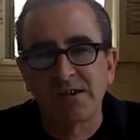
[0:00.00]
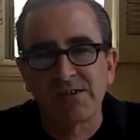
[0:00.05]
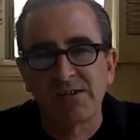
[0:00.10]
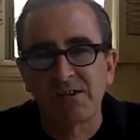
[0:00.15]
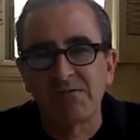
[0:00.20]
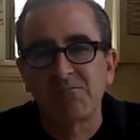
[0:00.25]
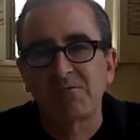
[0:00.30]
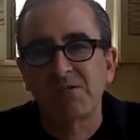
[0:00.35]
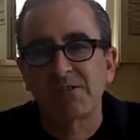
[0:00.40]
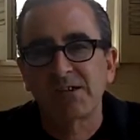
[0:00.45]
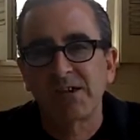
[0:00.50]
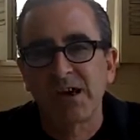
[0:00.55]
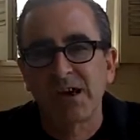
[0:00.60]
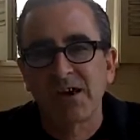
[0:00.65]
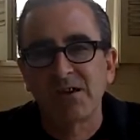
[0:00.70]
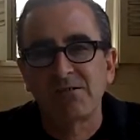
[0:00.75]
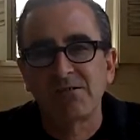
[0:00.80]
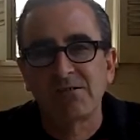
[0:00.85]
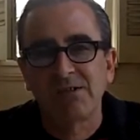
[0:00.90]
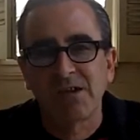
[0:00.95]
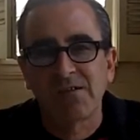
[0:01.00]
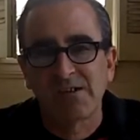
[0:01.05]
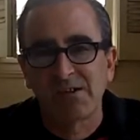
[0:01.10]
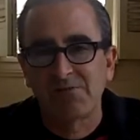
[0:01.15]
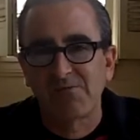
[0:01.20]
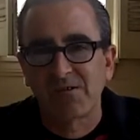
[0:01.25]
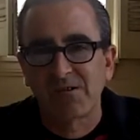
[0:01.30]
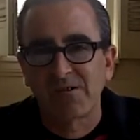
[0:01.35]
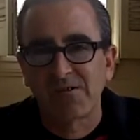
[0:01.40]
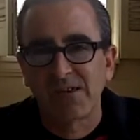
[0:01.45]
that didn't work out.
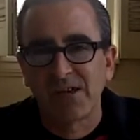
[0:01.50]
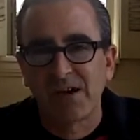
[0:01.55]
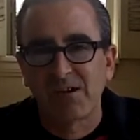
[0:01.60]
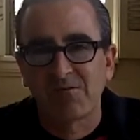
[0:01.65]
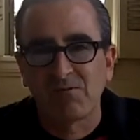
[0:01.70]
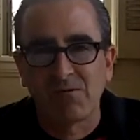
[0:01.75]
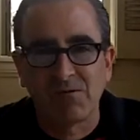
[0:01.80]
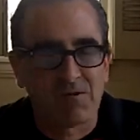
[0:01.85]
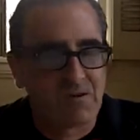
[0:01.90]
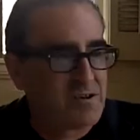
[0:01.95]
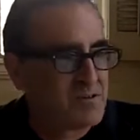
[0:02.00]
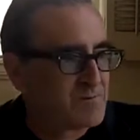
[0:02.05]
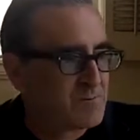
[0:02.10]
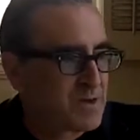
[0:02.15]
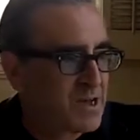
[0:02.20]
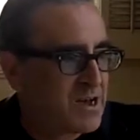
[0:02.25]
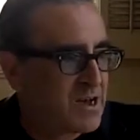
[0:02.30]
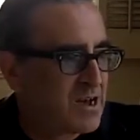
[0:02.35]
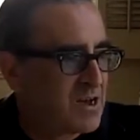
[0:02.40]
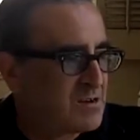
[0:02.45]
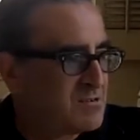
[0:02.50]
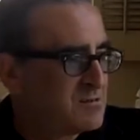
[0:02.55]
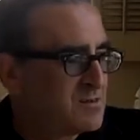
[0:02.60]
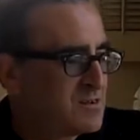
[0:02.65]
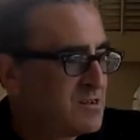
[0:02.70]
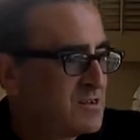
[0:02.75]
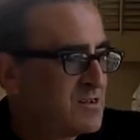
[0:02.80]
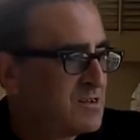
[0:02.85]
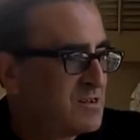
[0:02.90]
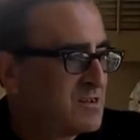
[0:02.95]
Nothing works out. War is bad.
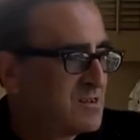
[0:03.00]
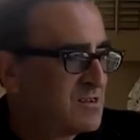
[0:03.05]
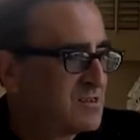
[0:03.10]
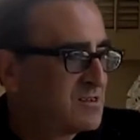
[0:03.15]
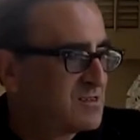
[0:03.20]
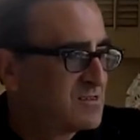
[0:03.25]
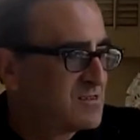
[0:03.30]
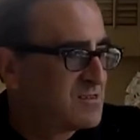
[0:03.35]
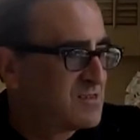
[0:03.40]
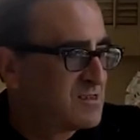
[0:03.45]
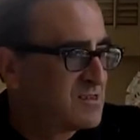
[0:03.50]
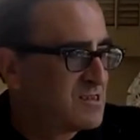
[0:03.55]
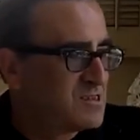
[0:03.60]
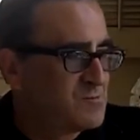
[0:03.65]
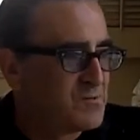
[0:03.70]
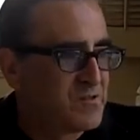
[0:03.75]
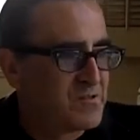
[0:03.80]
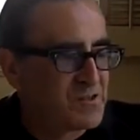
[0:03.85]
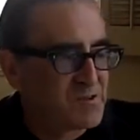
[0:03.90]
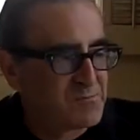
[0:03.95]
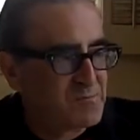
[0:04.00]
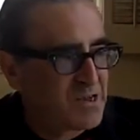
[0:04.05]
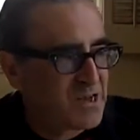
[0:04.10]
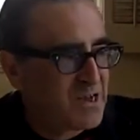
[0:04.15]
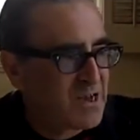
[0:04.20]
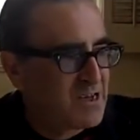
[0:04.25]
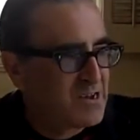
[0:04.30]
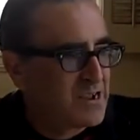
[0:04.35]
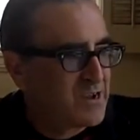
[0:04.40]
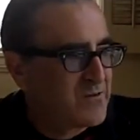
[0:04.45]
Humans are
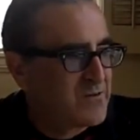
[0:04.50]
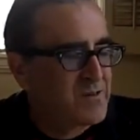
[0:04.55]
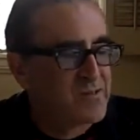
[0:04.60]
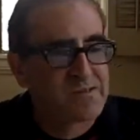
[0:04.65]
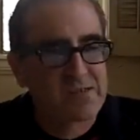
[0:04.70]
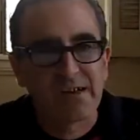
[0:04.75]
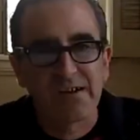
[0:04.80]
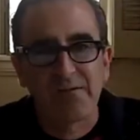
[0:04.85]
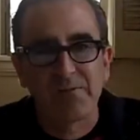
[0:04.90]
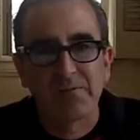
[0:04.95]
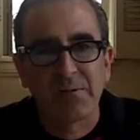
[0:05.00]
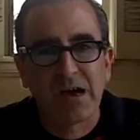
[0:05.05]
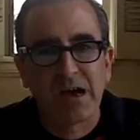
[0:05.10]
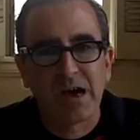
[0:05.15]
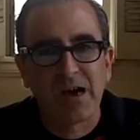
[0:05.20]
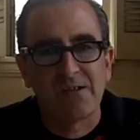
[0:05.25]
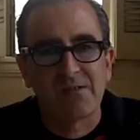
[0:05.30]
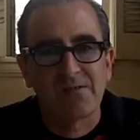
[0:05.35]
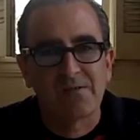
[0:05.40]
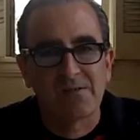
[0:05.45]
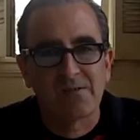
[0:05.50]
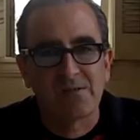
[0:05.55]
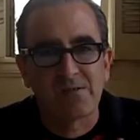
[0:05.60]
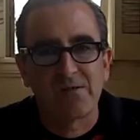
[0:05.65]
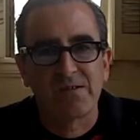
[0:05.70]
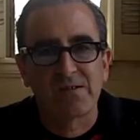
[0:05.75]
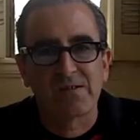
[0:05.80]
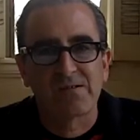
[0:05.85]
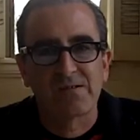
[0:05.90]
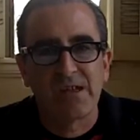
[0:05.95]
bad. Everything's kind of bad. It's
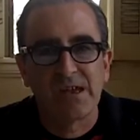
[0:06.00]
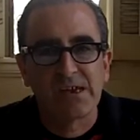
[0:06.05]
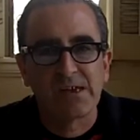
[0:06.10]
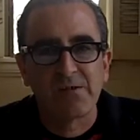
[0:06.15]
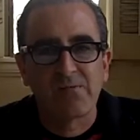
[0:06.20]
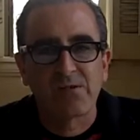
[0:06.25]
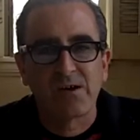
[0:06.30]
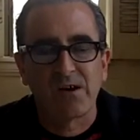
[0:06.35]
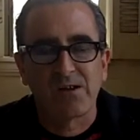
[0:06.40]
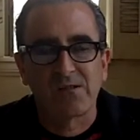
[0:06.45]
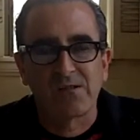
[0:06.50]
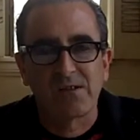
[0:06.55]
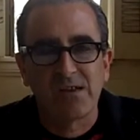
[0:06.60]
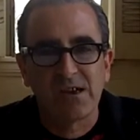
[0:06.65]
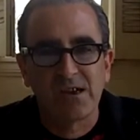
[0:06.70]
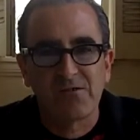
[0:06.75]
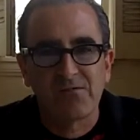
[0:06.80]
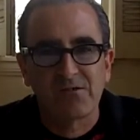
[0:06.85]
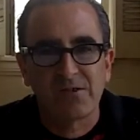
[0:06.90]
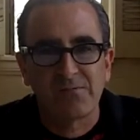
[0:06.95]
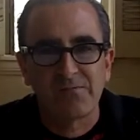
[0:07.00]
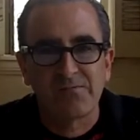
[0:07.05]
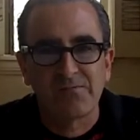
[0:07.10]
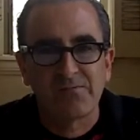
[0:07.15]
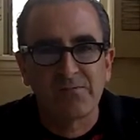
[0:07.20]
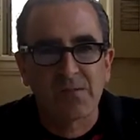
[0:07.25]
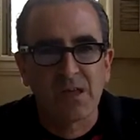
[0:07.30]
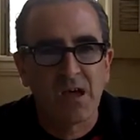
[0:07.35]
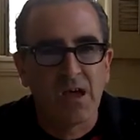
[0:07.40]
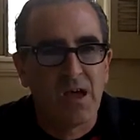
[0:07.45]
sort of this negative connotation.
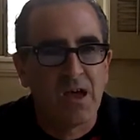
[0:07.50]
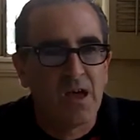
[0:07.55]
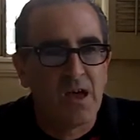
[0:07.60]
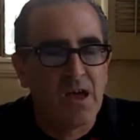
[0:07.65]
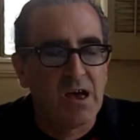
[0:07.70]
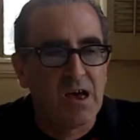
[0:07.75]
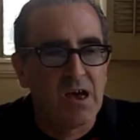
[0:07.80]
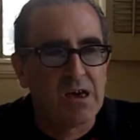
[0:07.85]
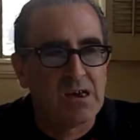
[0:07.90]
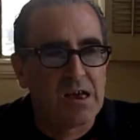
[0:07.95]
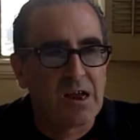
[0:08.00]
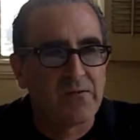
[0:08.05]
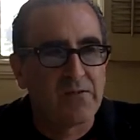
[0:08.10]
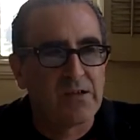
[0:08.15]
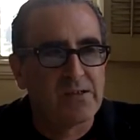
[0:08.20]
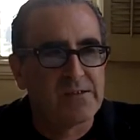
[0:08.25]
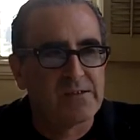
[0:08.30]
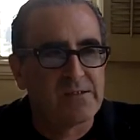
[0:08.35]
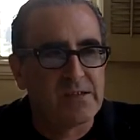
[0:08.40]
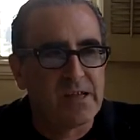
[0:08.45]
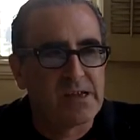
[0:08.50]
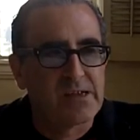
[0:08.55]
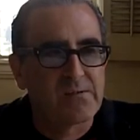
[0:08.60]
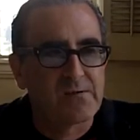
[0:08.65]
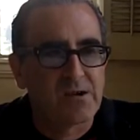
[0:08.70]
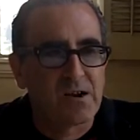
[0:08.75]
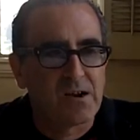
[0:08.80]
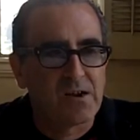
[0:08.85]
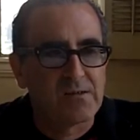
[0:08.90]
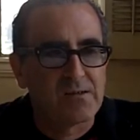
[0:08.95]
And out of that
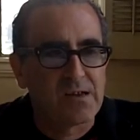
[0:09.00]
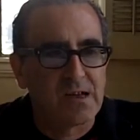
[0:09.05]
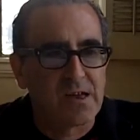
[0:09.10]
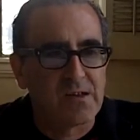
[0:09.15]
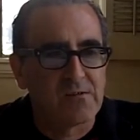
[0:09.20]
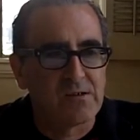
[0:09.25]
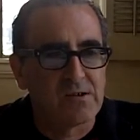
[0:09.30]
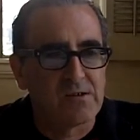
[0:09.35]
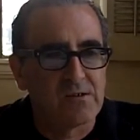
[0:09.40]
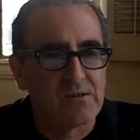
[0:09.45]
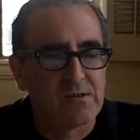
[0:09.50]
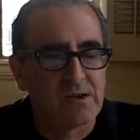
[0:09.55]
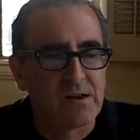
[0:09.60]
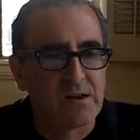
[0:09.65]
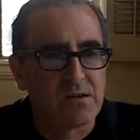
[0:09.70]
negative connotation,